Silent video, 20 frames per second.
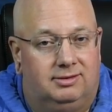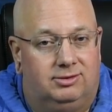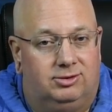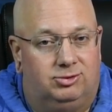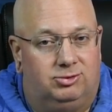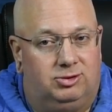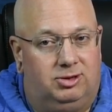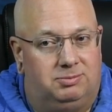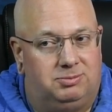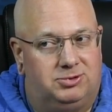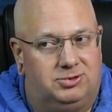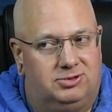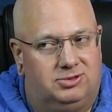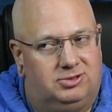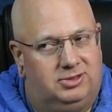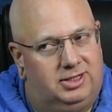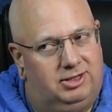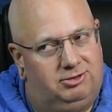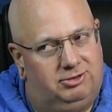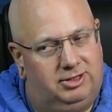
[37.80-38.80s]

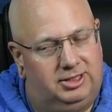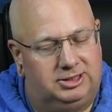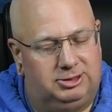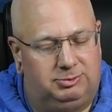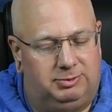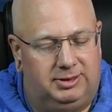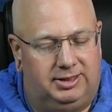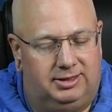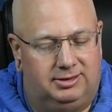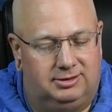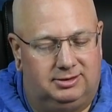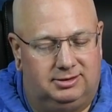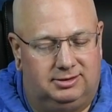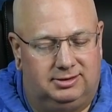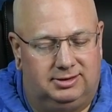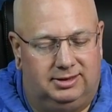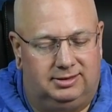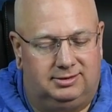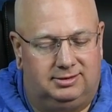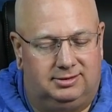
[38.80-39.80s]
Descriptions are never
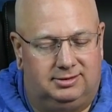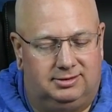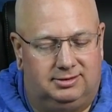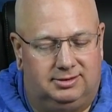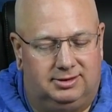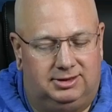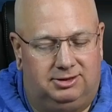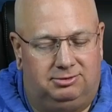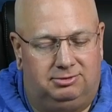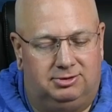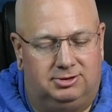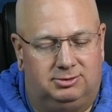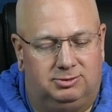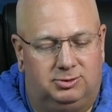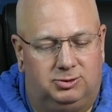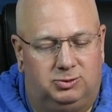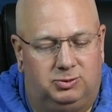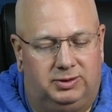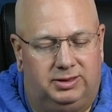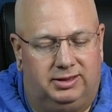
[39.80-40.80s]
explanations. That's the difference
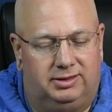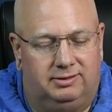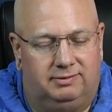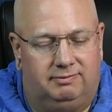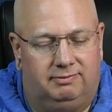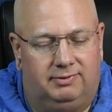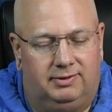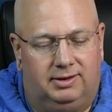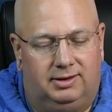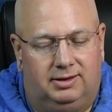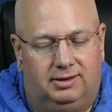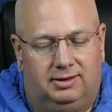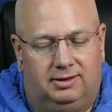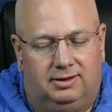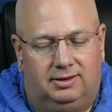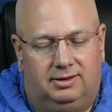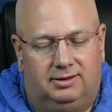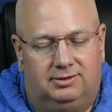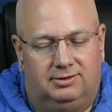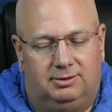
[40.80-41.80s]
between
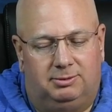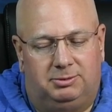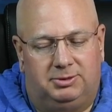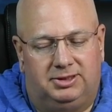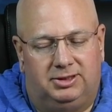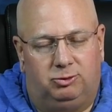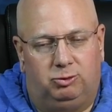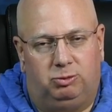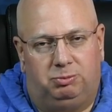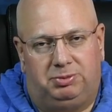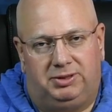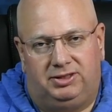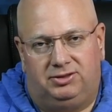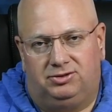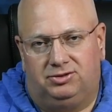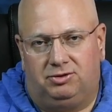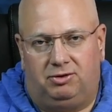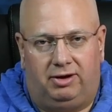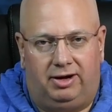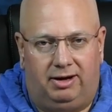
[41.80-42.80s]
someone that
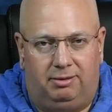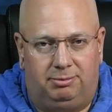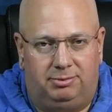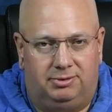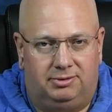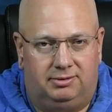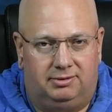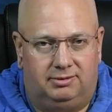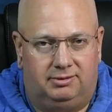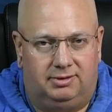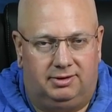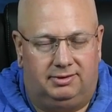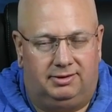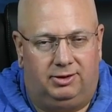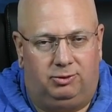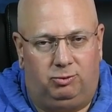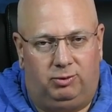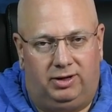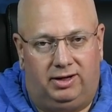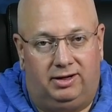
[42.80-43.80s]
repeats crap that
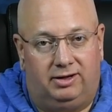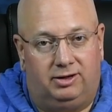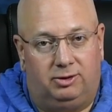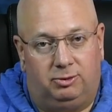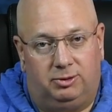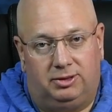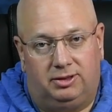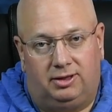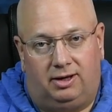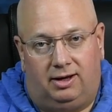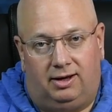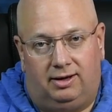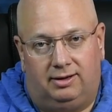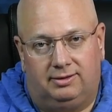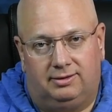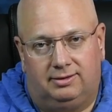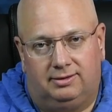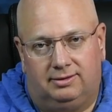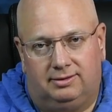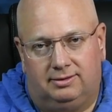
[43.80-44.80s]
they read or were
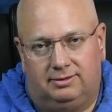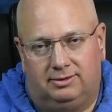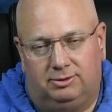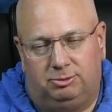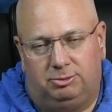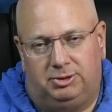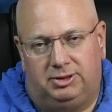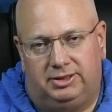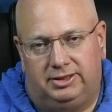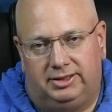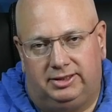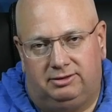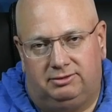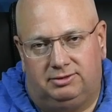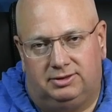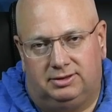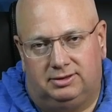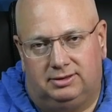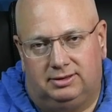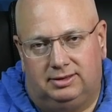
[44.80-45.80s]
taught to
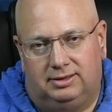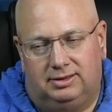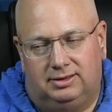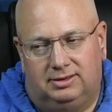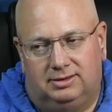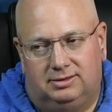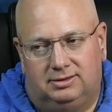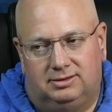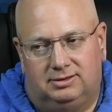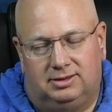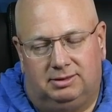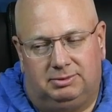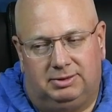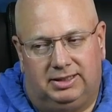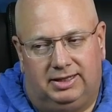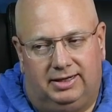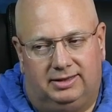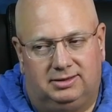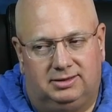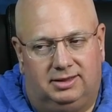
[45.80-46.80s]
believe and
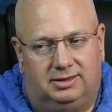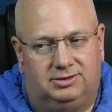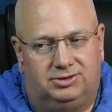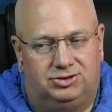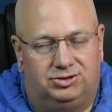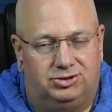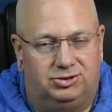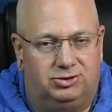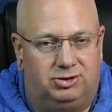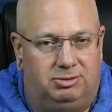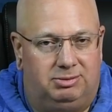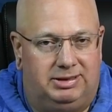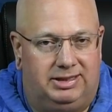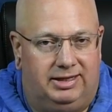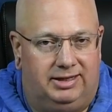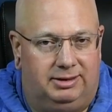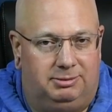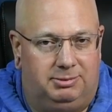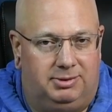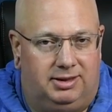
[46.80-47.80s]
someone that actually has a
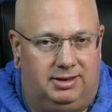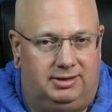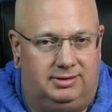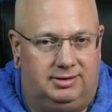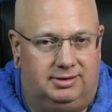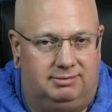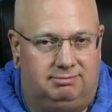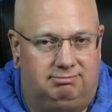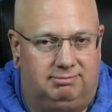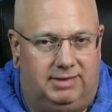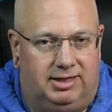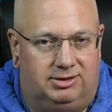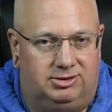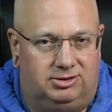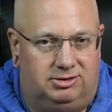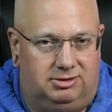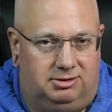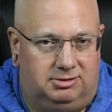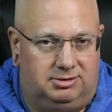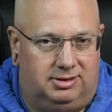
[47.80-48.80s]
discriminating mind that
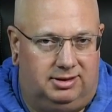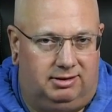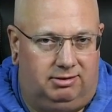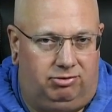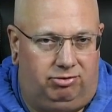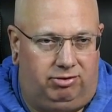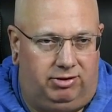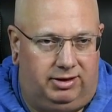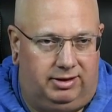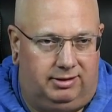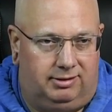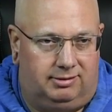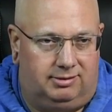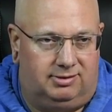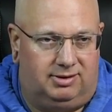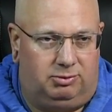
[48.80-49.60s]
actually knows how to think.